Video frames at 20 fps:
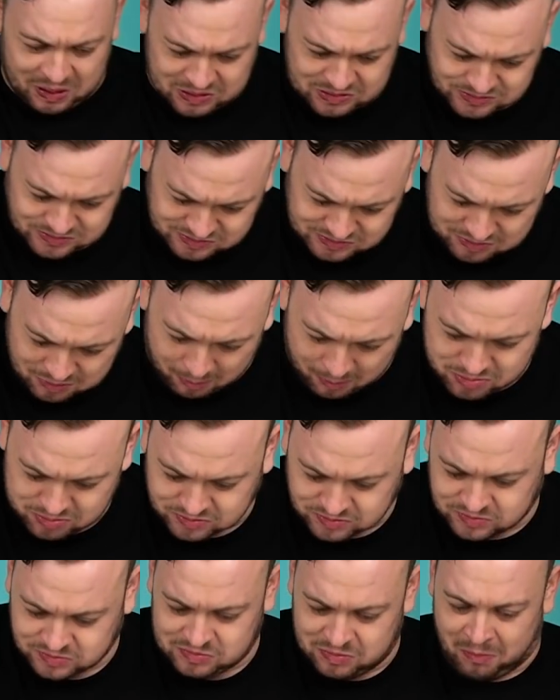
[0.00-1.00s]

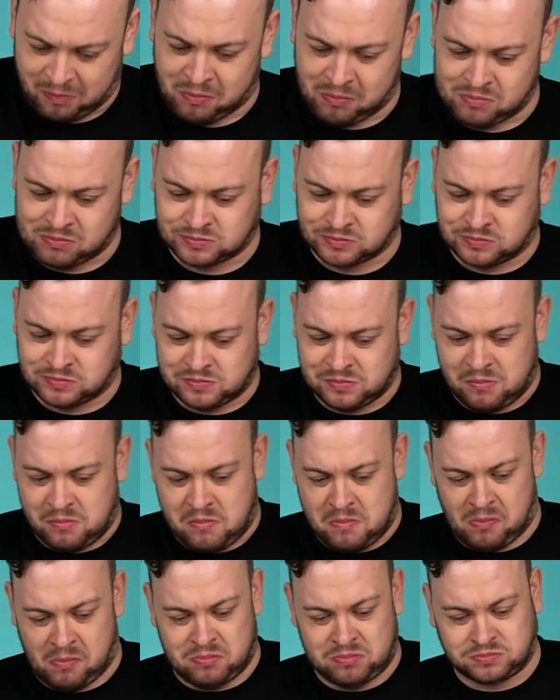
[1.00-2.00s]

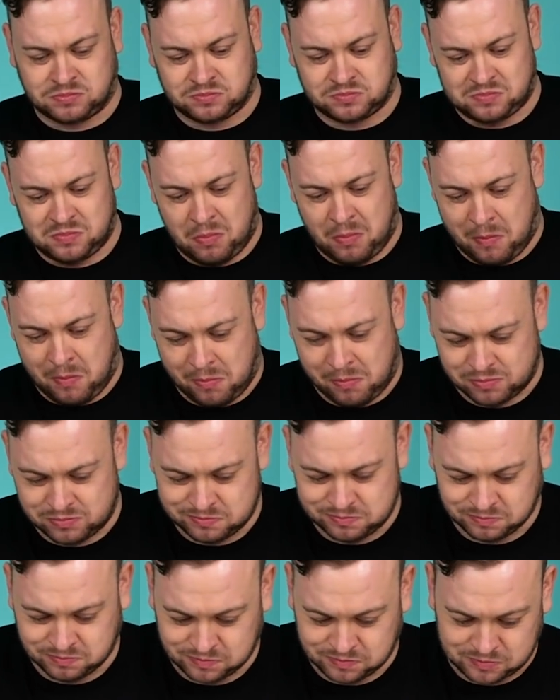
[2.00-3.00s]

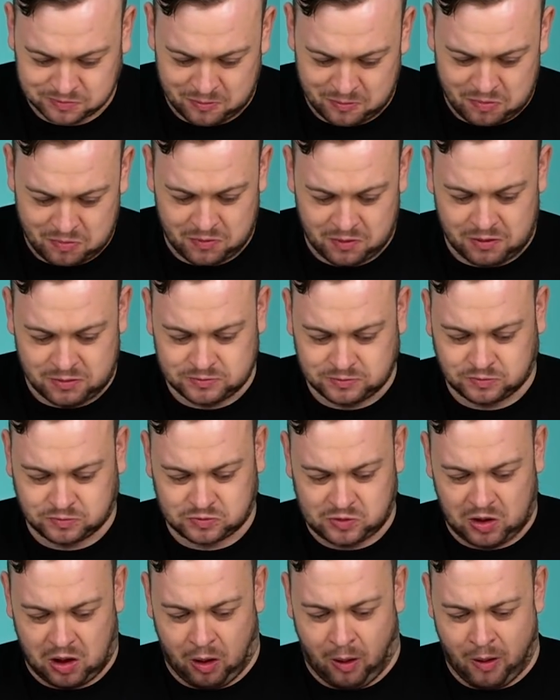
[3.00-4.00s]

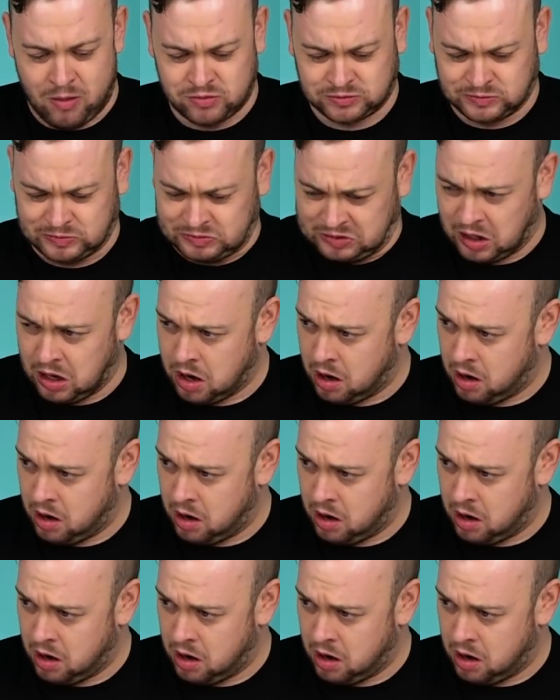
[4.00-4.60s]
[no speech]